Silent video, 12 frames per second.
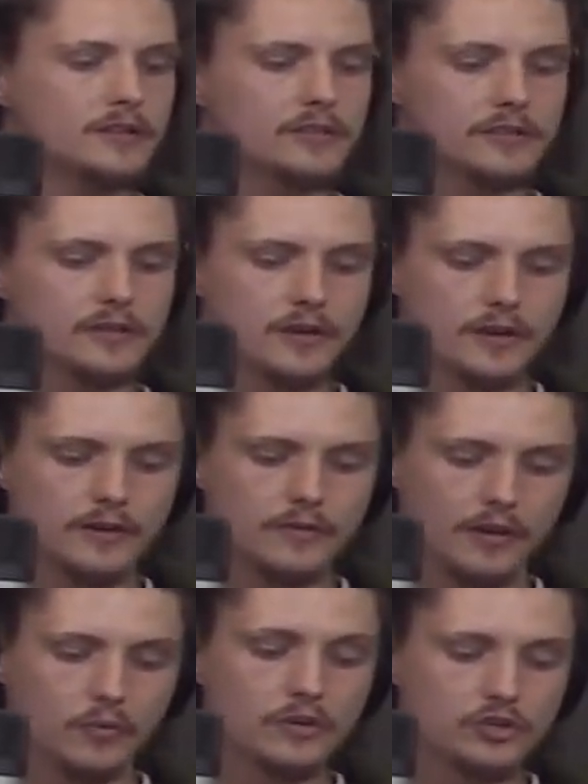is uh,
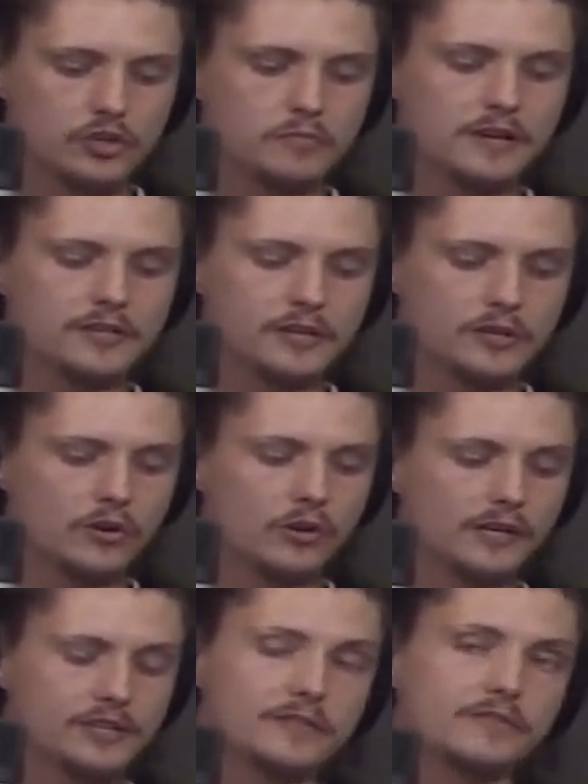like what you as they
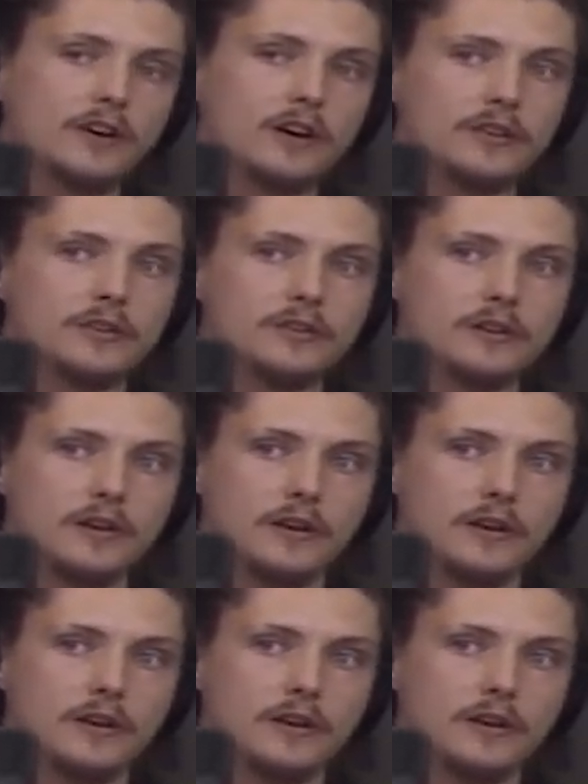call it, is the father.